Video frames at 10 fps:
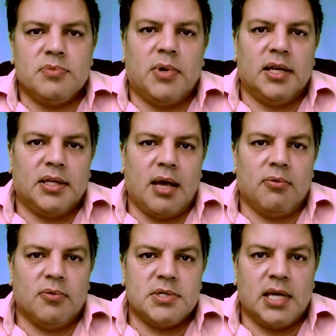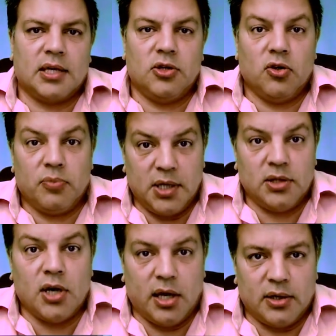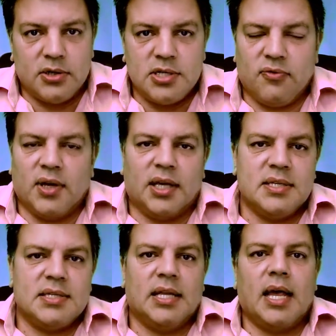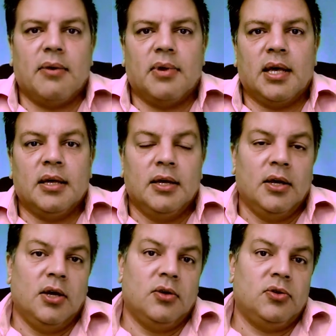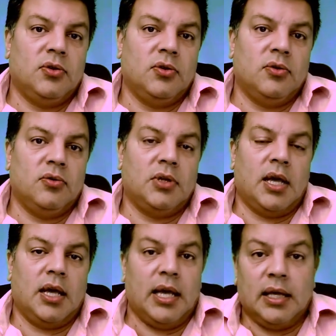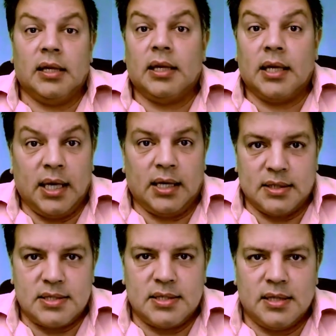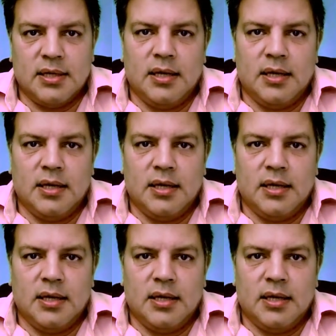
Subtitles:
By the time it was like European dollars, if I can say that way, to the England kings.